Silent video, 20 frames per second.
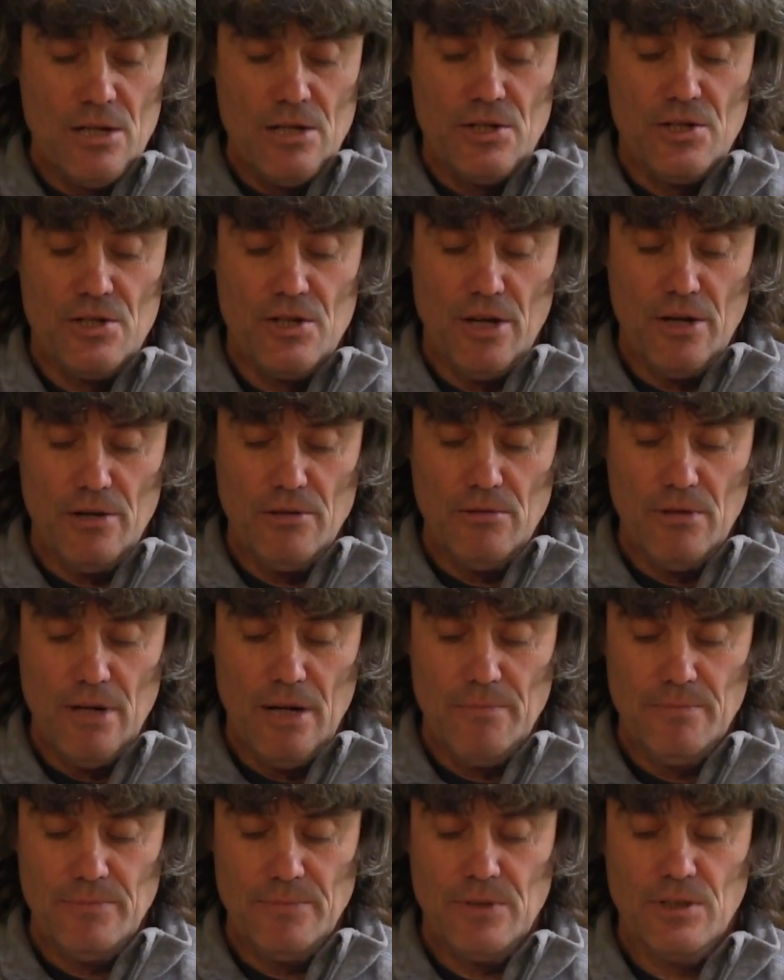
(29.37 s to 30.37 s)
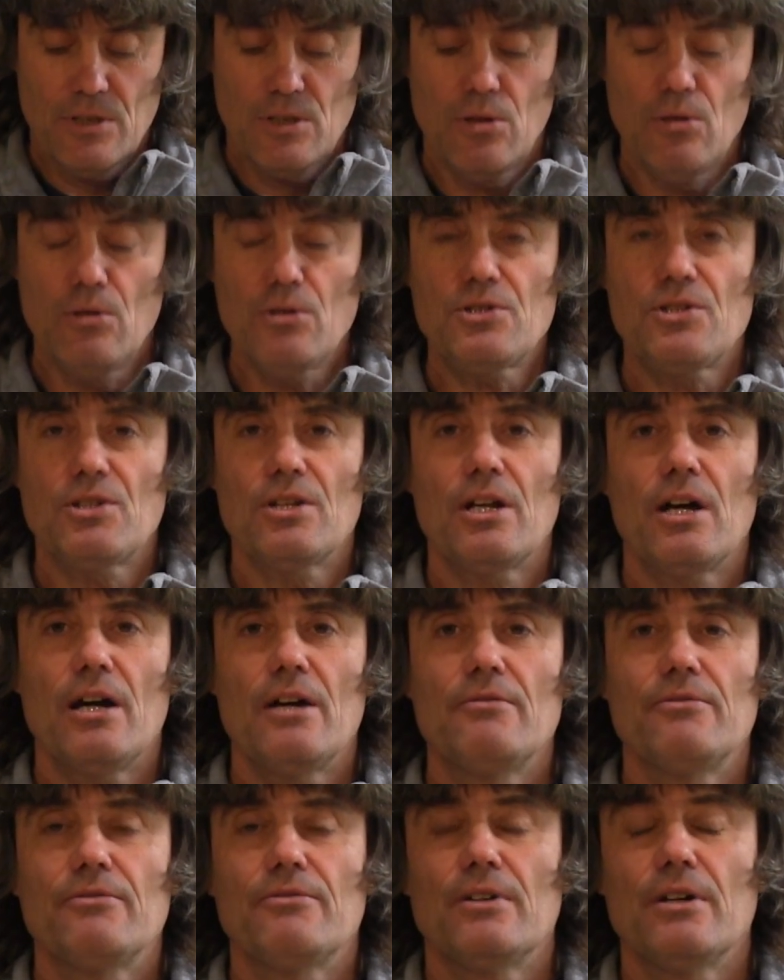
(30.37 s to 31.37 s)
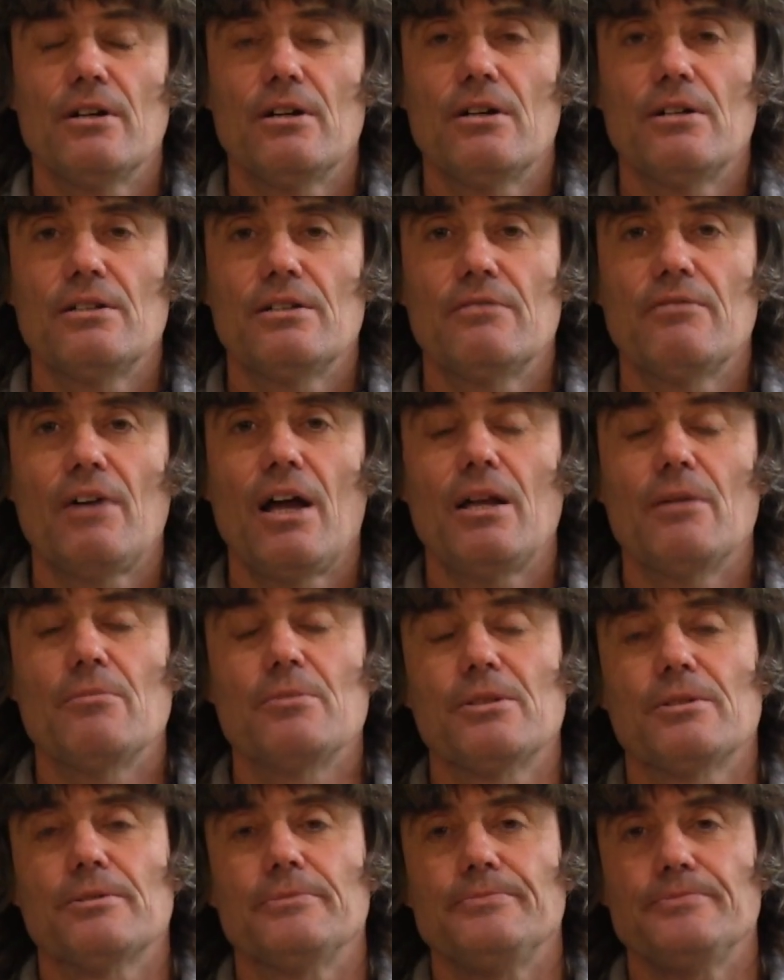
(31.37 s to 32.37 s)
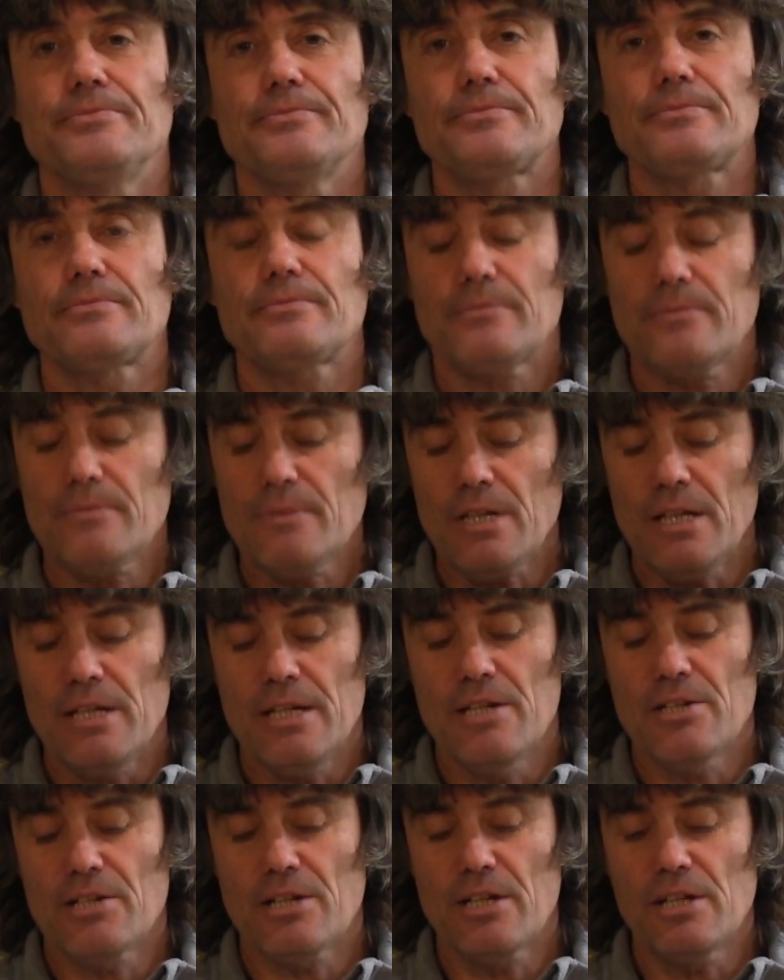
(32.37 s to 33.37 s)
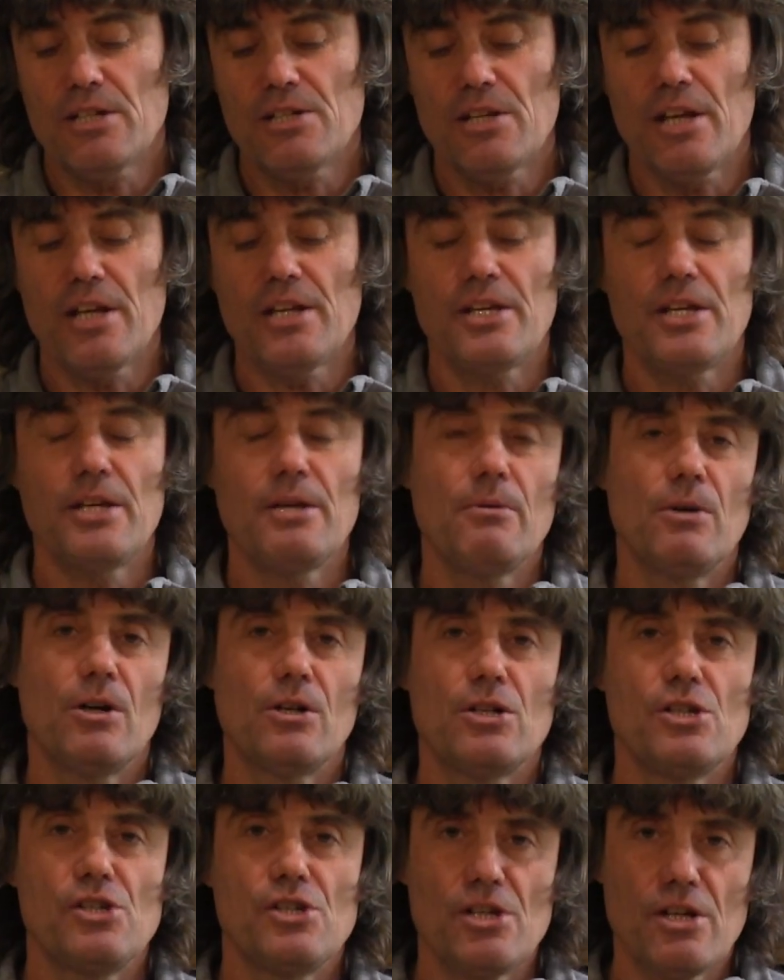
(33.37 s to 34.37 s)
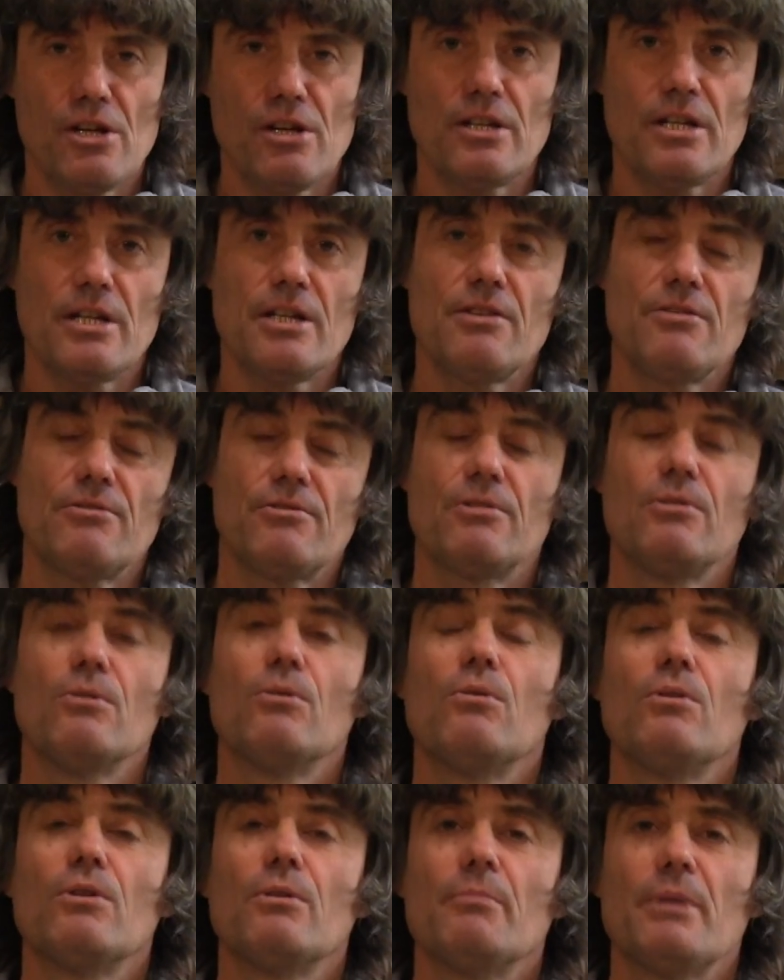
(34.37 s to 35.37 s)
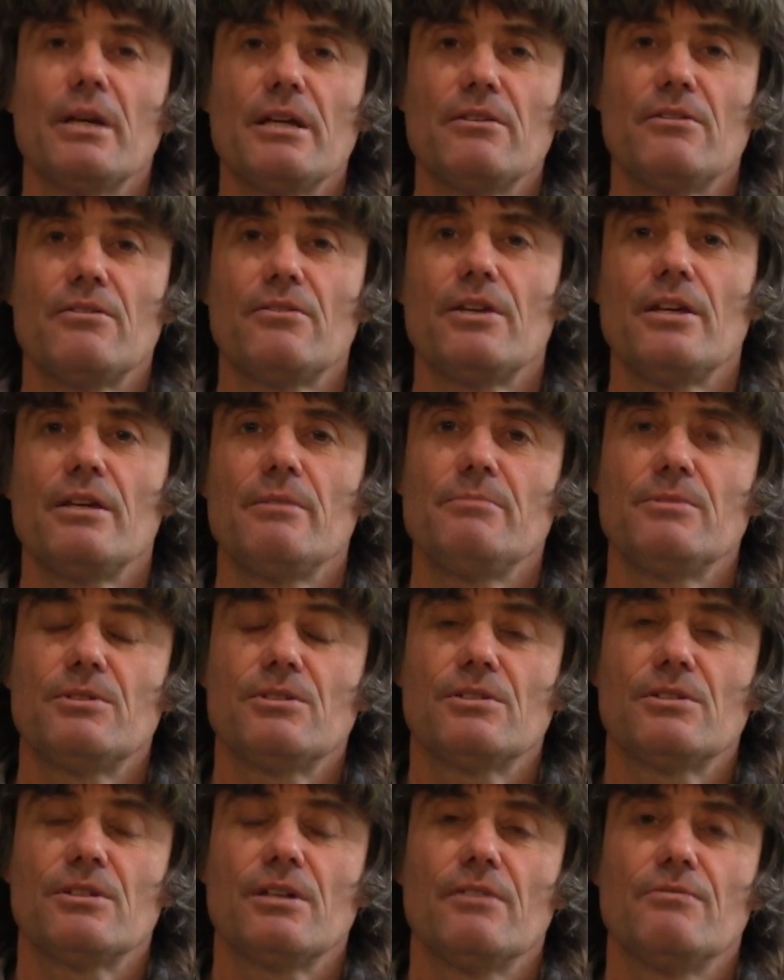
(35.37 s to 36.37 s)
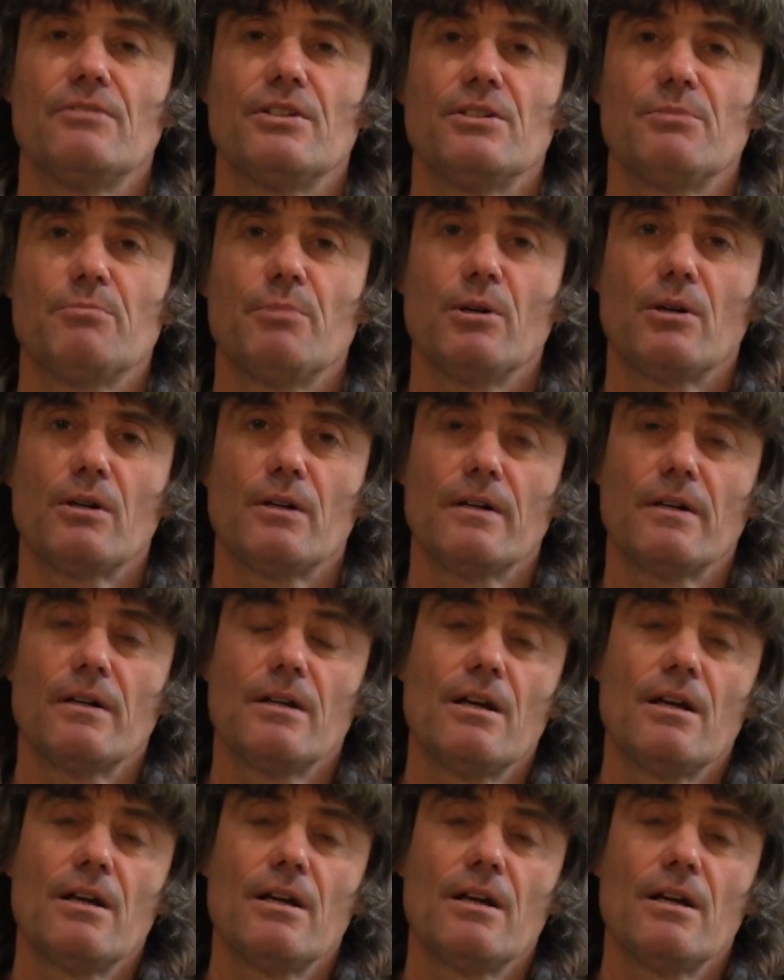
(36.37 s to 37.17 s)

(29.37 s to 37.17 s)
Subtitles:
So the course that I've developed is going to take you on a journey through all the main themes of this book.